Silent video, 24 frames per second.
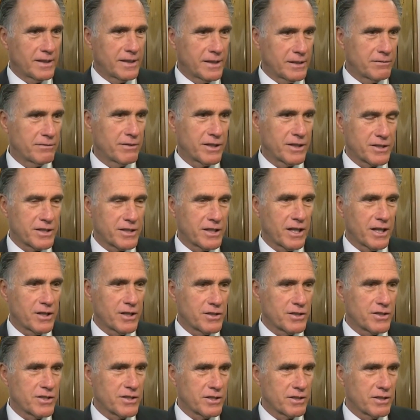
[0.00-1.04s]

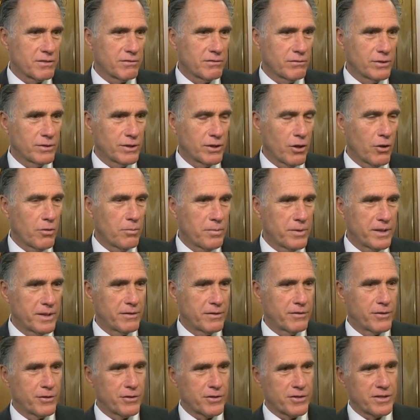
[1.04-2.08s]
investigations and would hope that
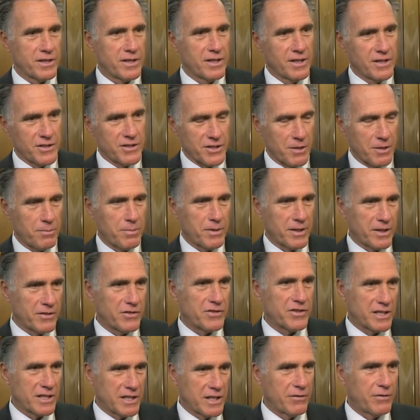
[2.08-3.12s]
if there's something
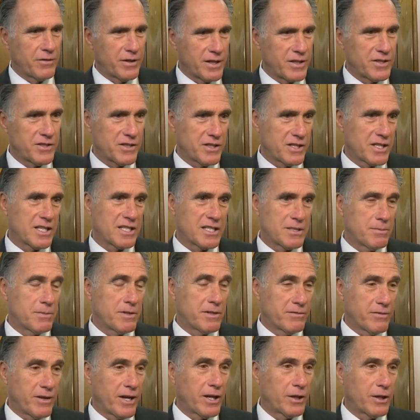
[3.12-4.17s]
of significance that needs to
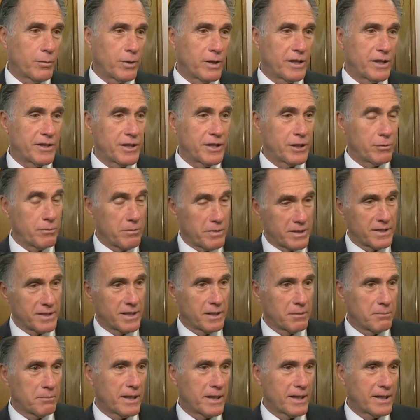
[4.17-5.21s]
be evaluated, that it would be
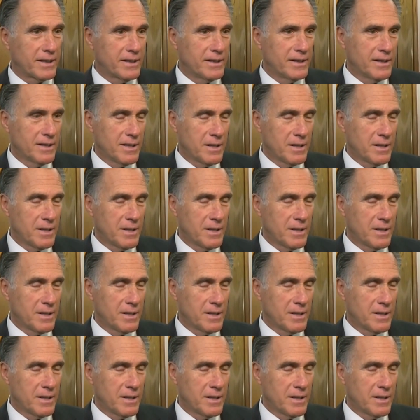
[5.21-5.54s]
done by